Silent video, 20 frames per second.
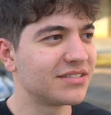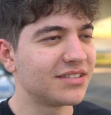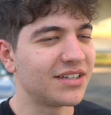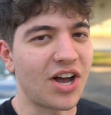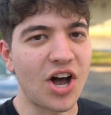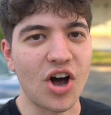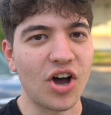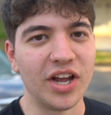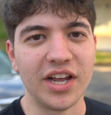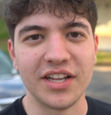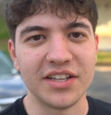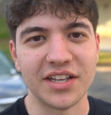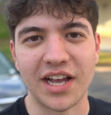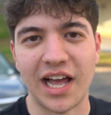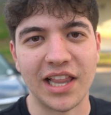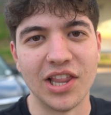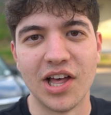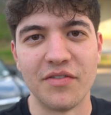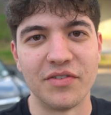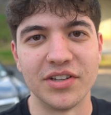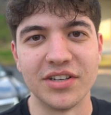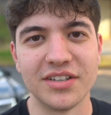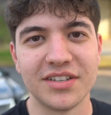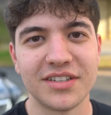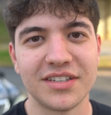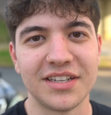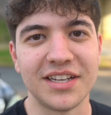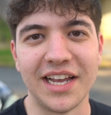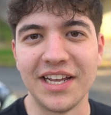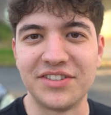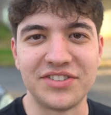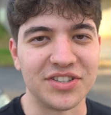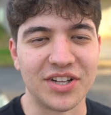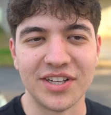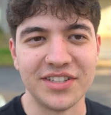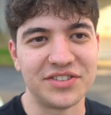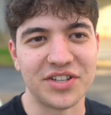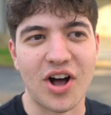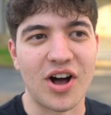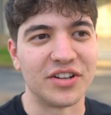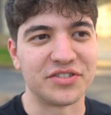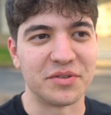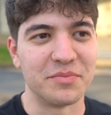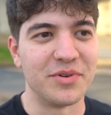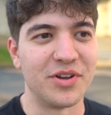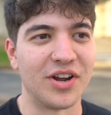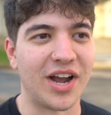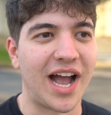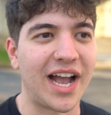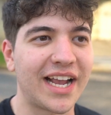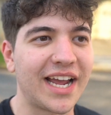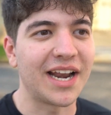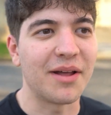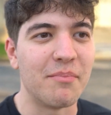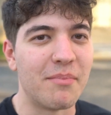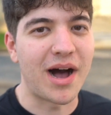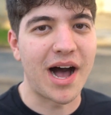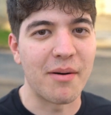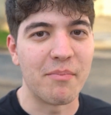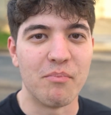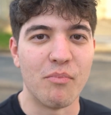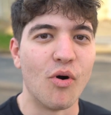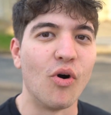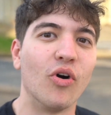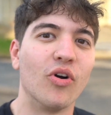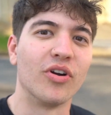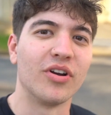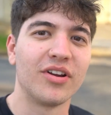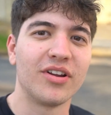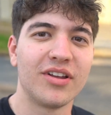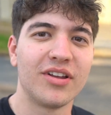Oh, it, I love it. It's it's awesome here. I gotta mob more.